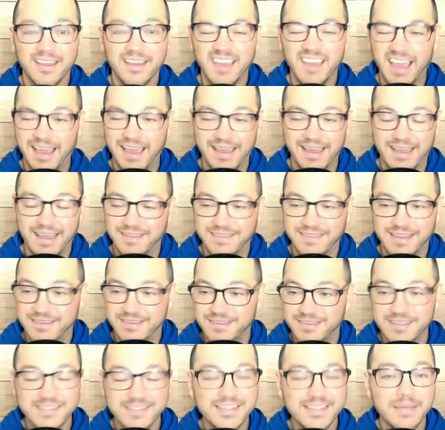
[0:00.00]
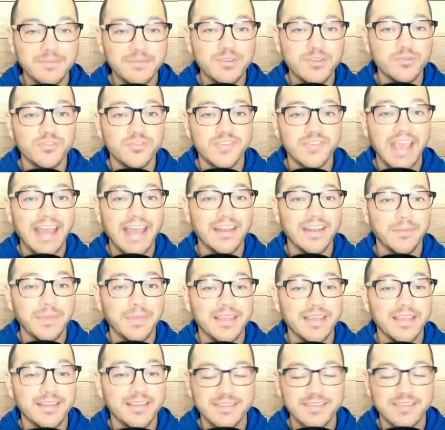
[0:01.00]
That doesn't seem too sad to
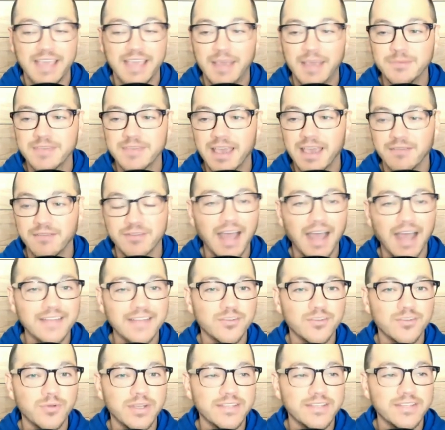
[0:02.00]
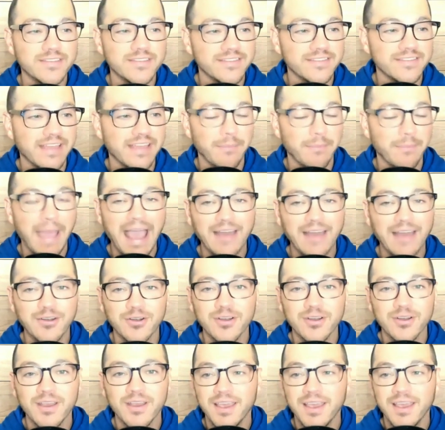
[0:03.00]
me. These games have consequences. They
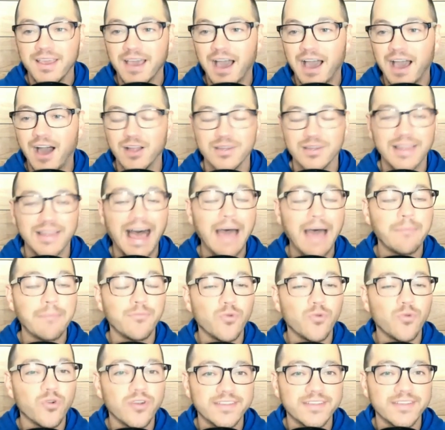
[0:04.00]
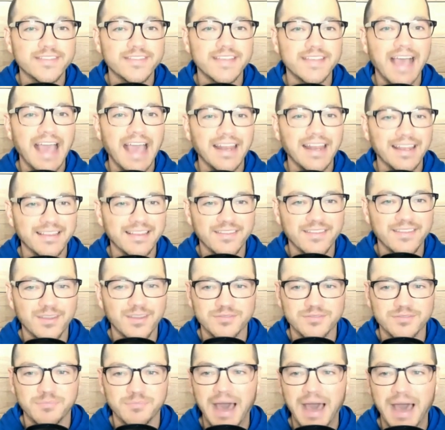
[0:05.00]
matter. A lot more exciting than
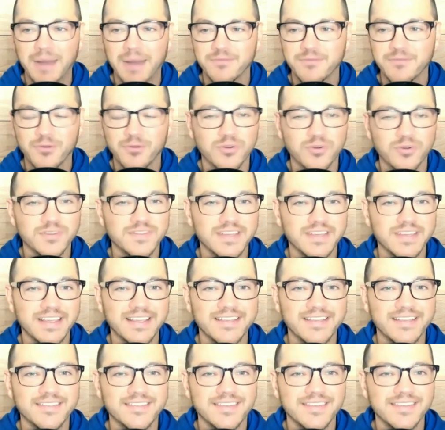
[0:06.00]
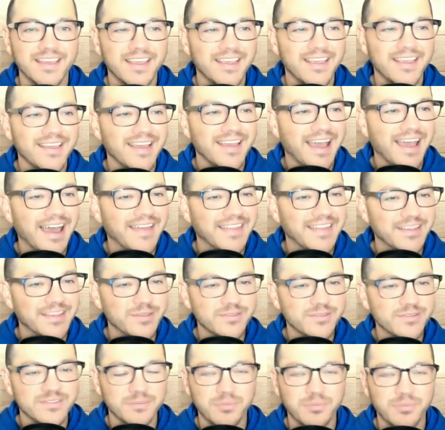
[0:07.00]
those bottom 4 seeds that
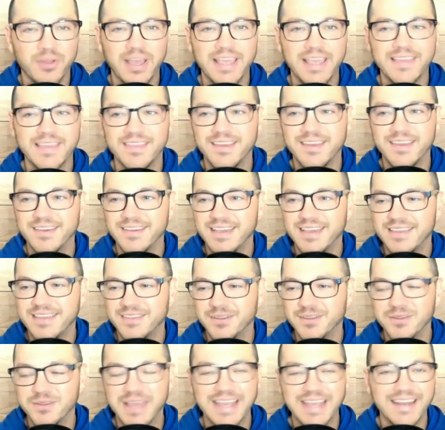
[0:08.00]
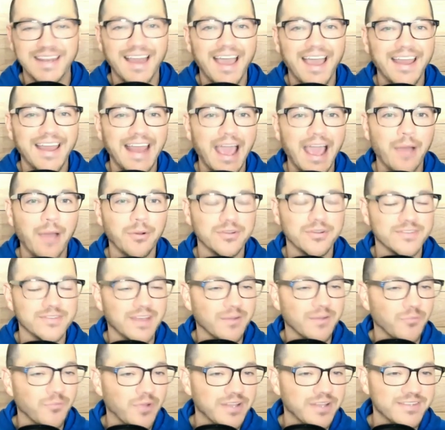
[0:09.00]
used to play in the late night hours
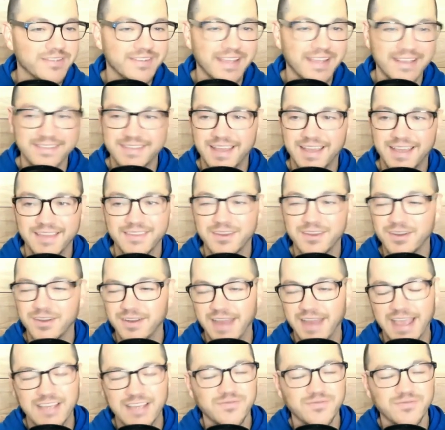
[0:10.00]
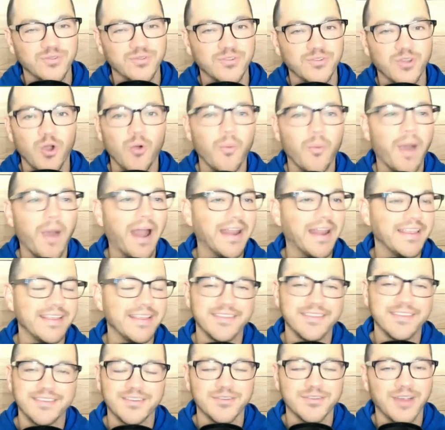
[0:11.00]
on Wednesdays down there in Nashville. Nobody
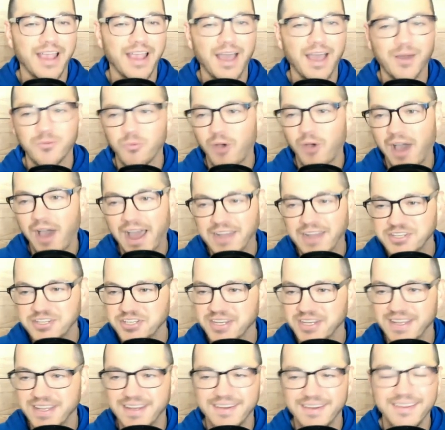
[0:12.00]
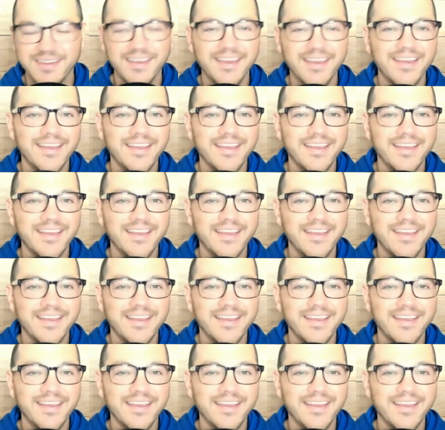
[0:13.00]
in the crowd watching.